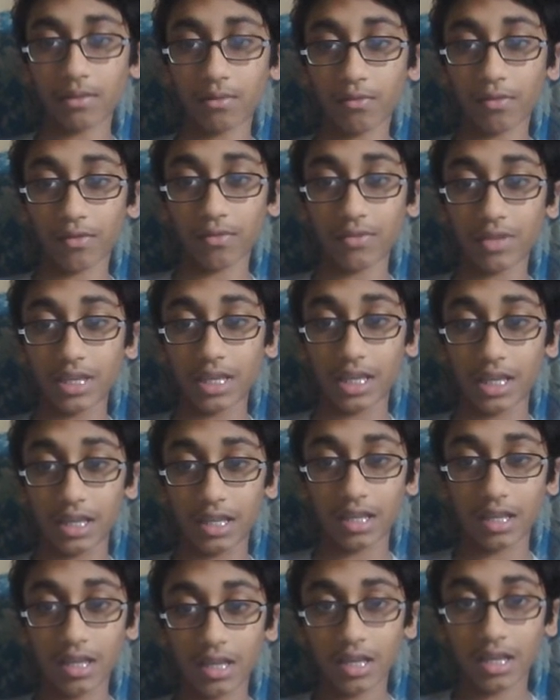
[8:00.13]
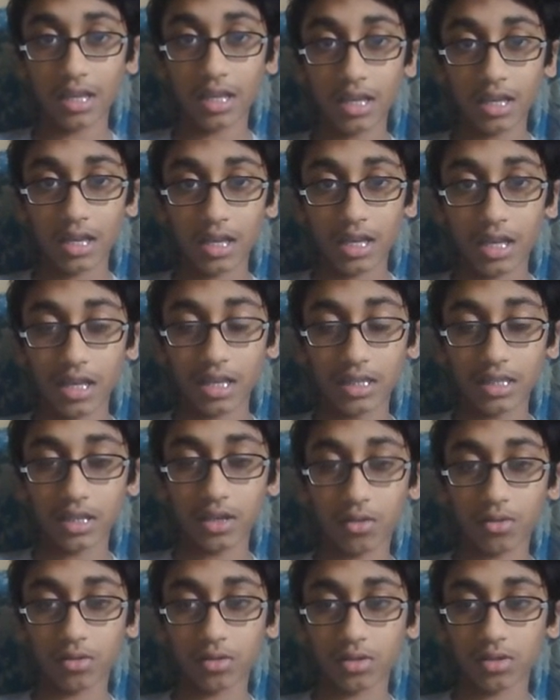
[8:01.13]
15 is
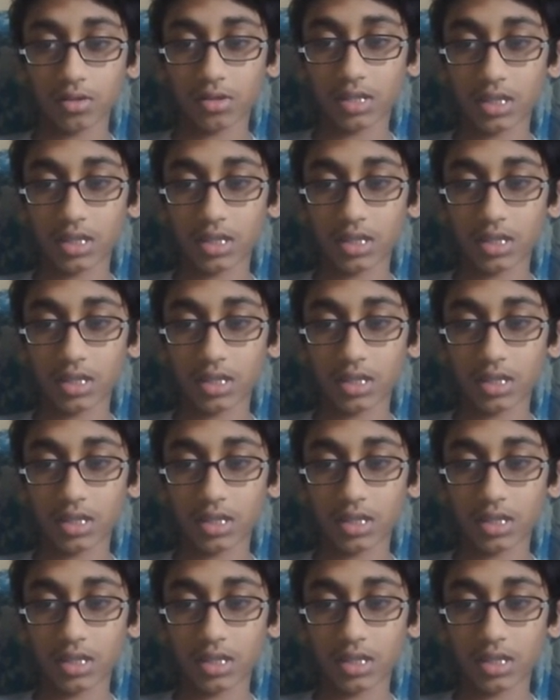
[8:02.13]
equal to